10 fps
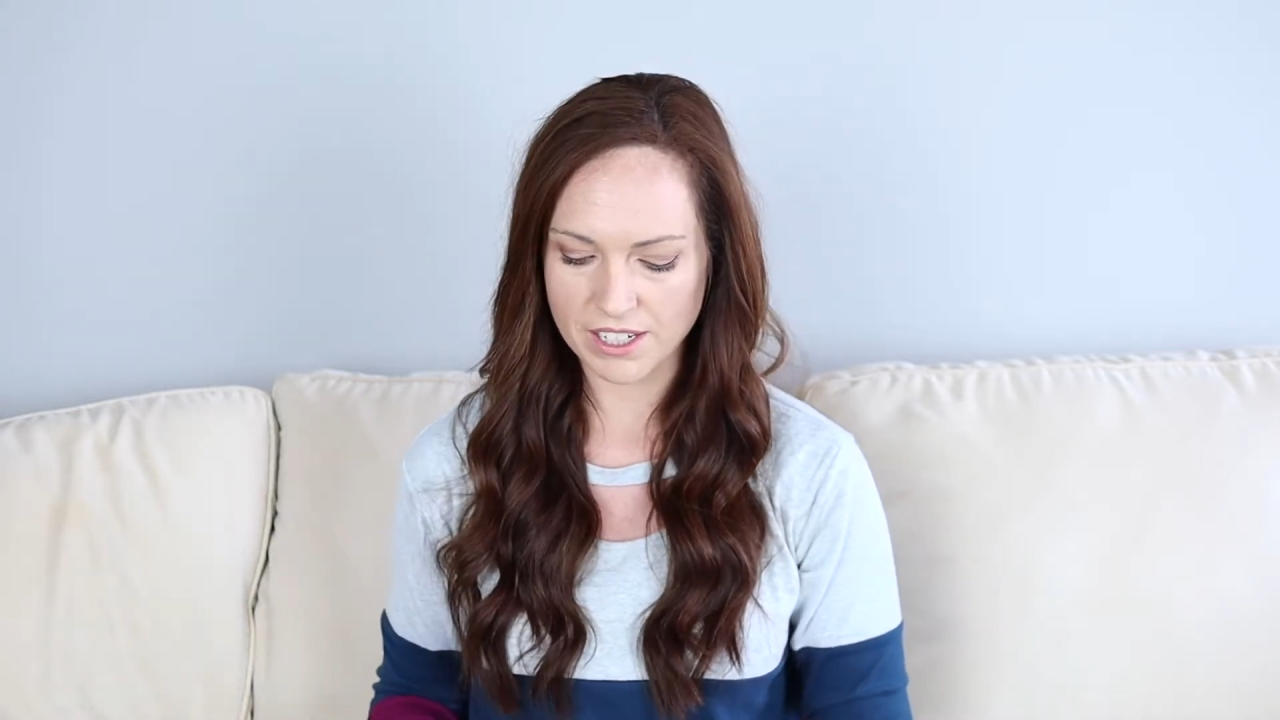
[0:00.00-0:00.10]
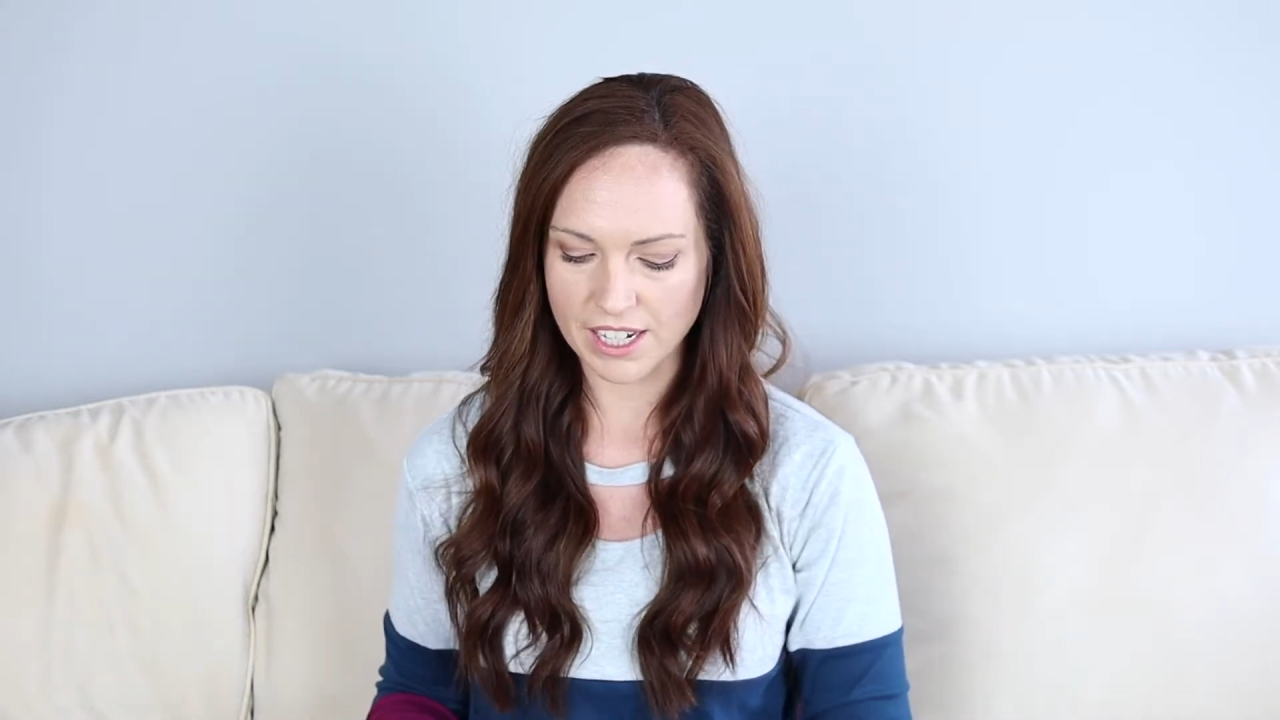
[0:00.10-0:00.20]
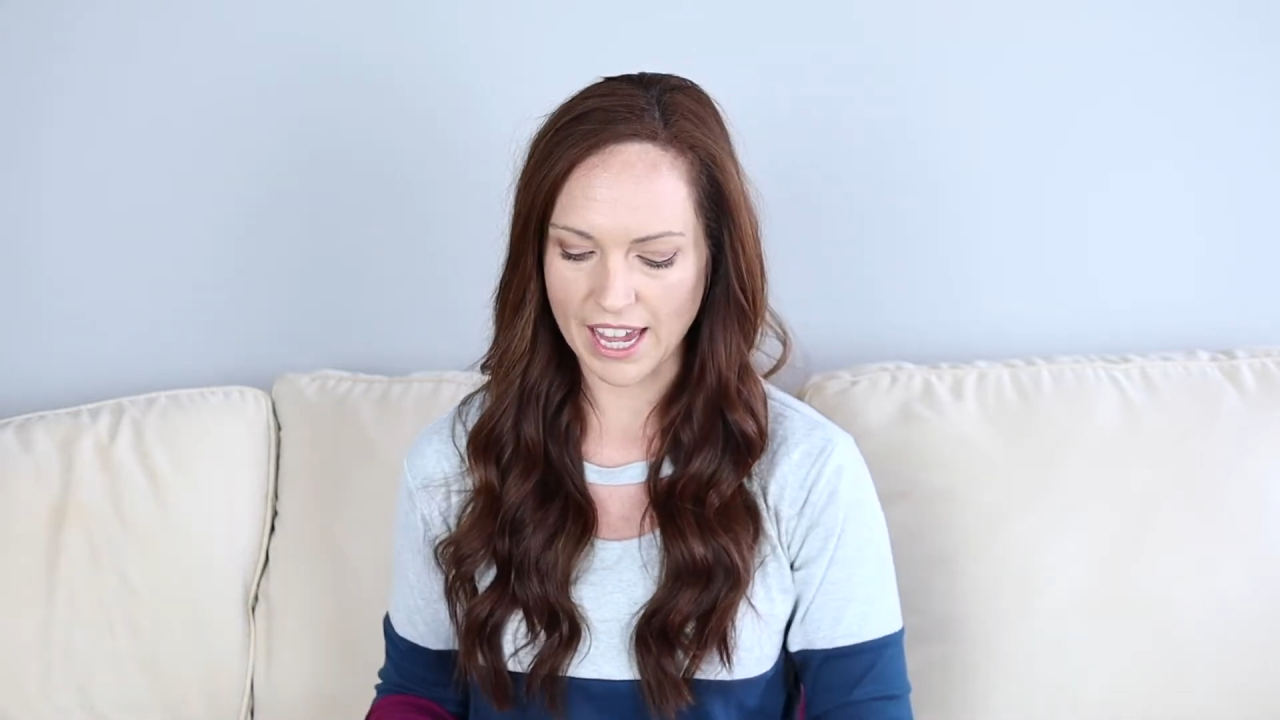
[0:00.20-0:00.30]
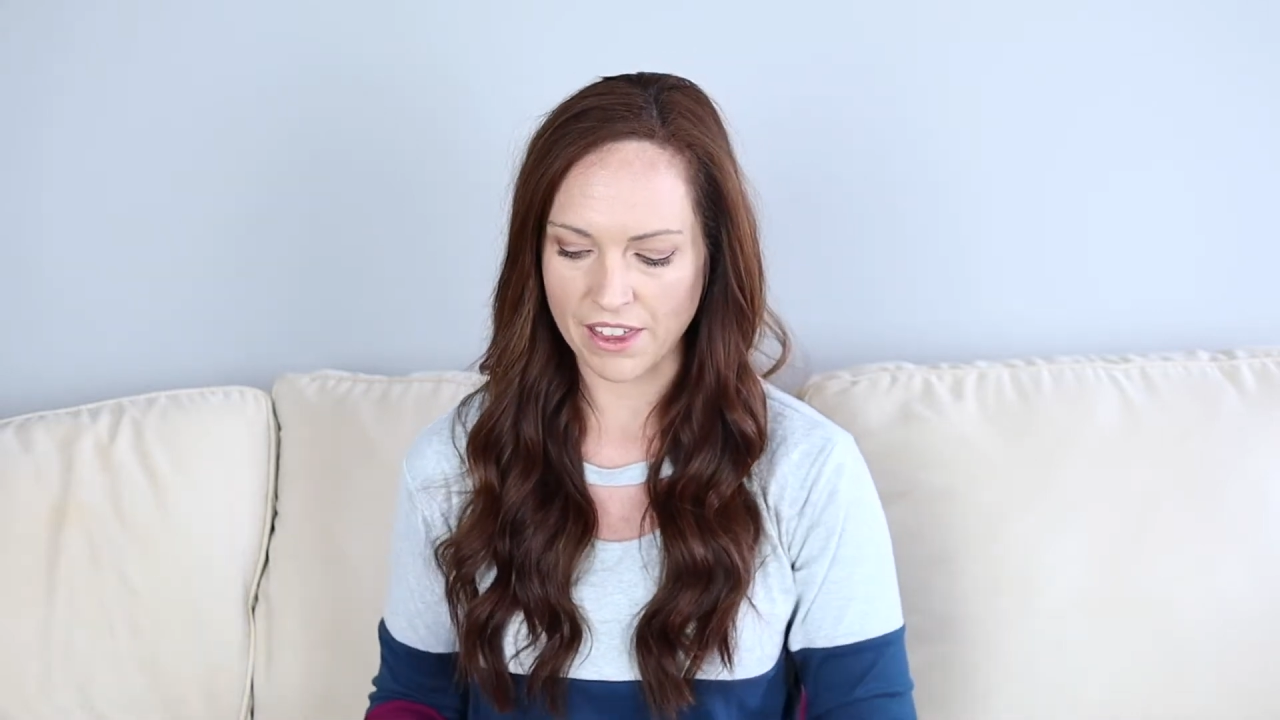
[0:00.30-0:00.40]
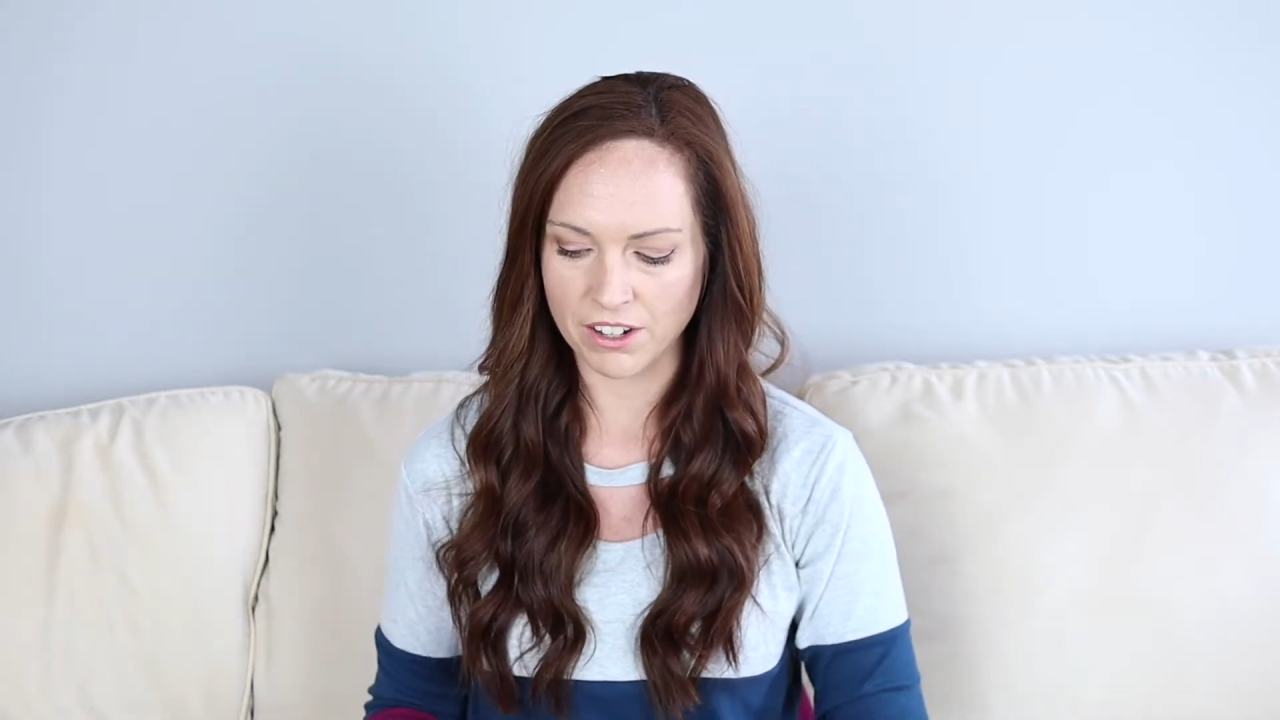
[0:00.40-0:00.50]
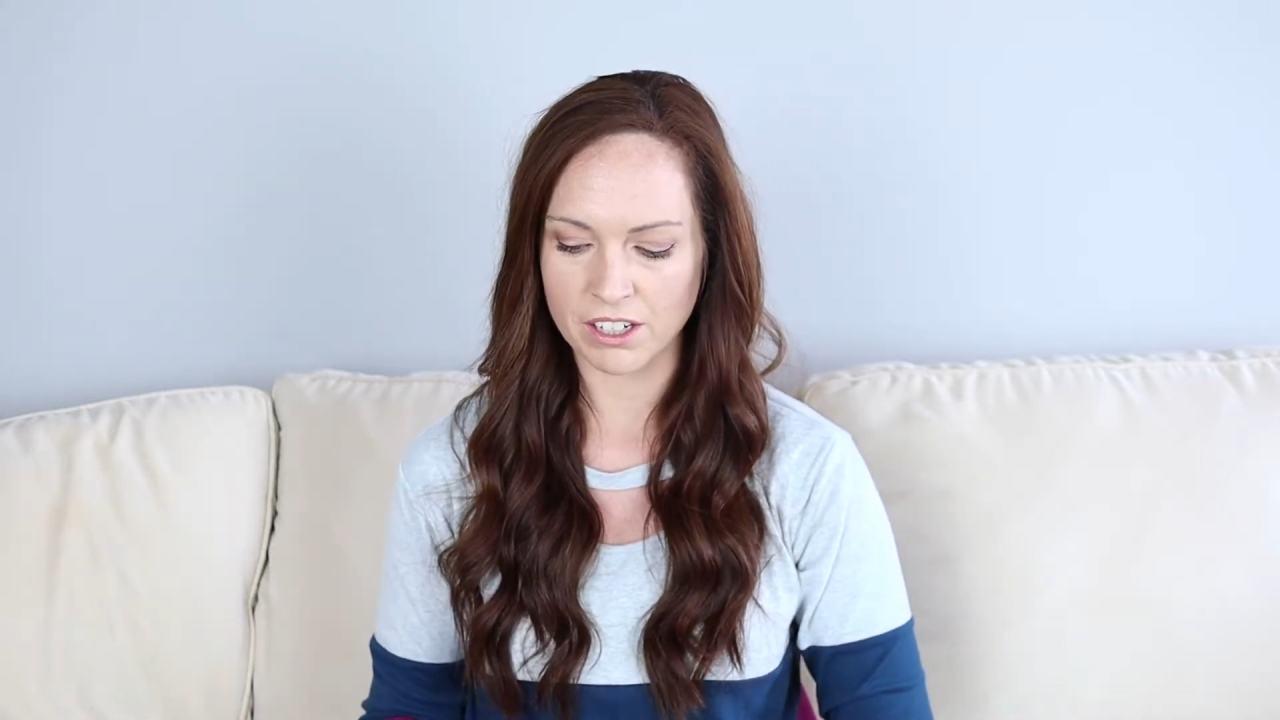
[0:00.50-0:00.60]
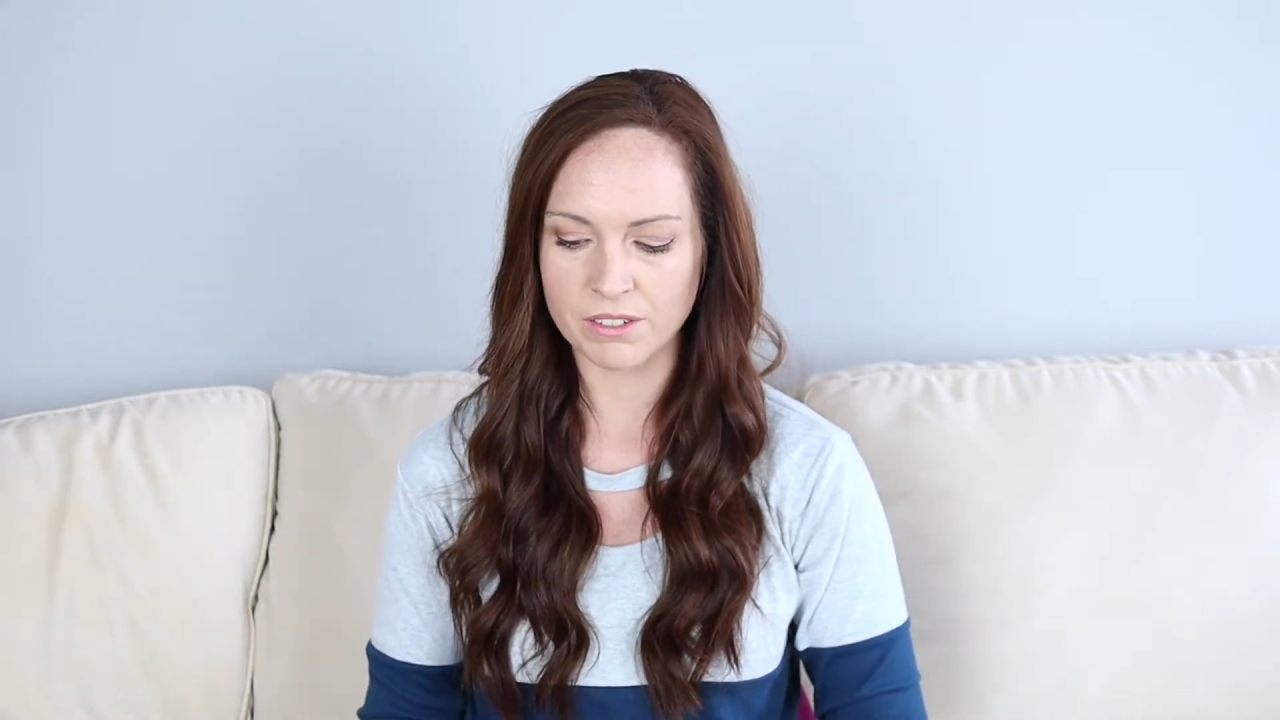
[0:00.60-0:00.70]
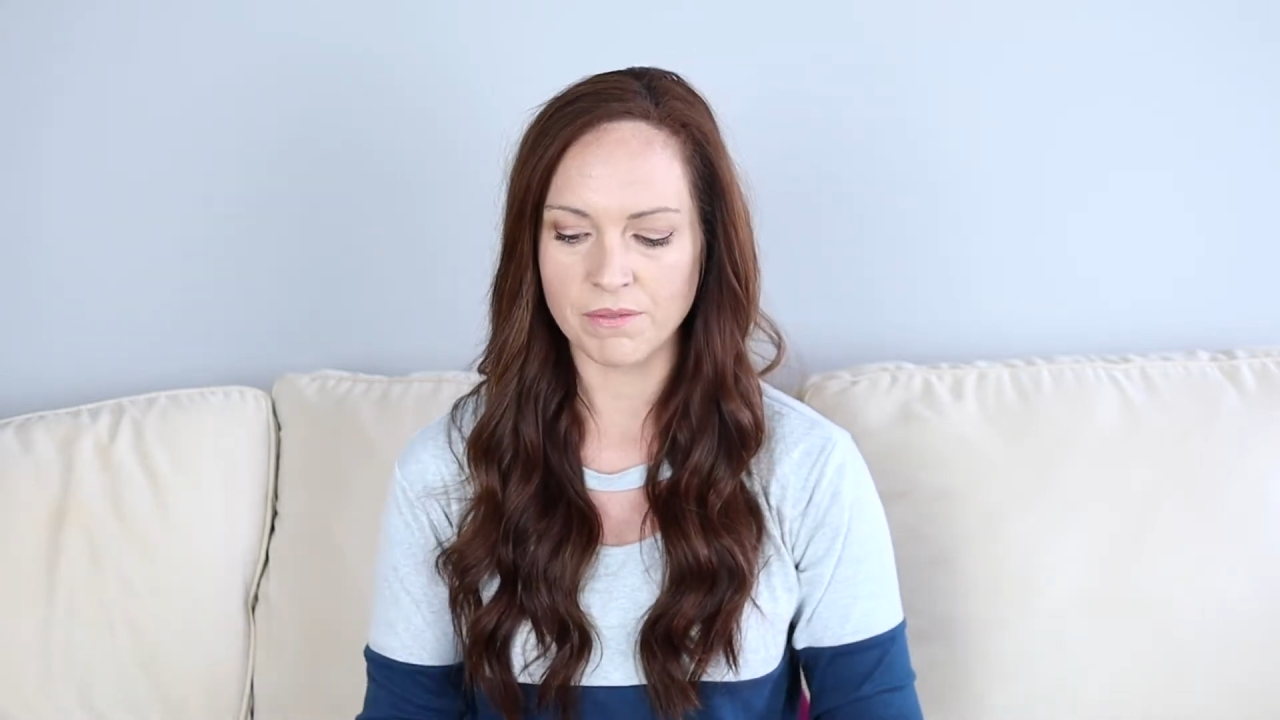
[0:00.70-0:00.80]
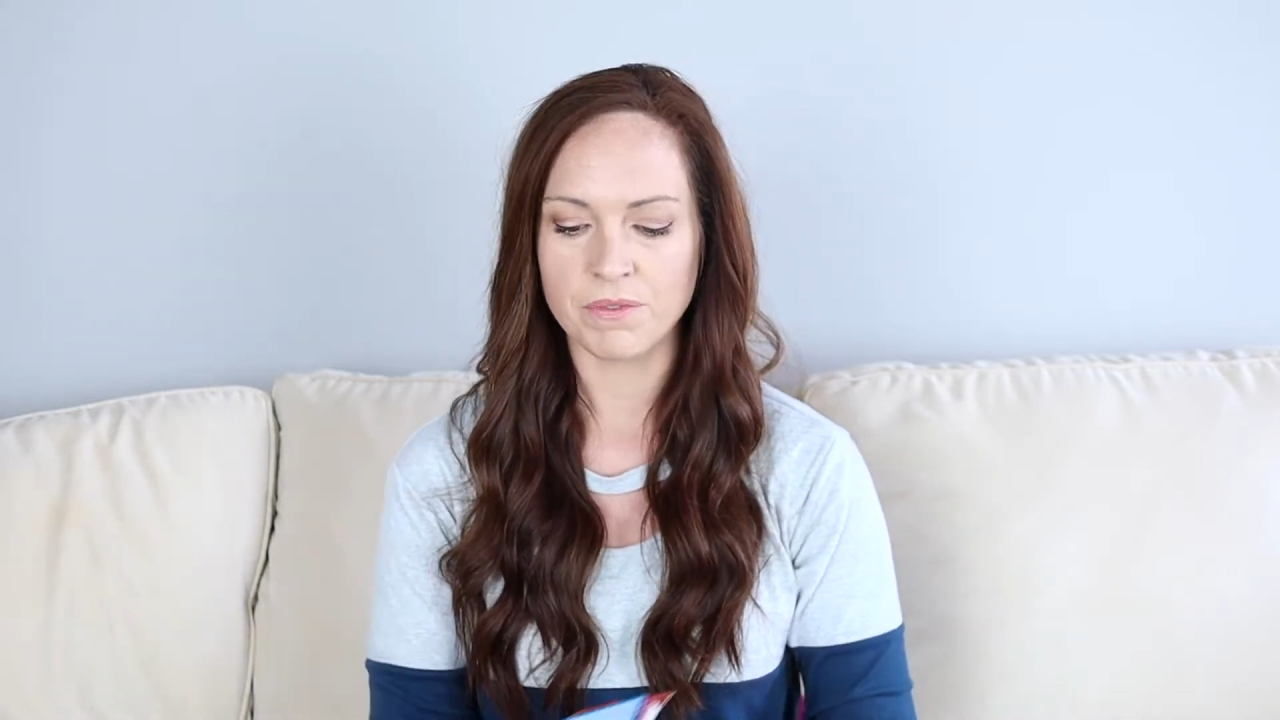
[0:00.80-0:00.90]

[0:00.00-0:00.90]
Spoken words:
together.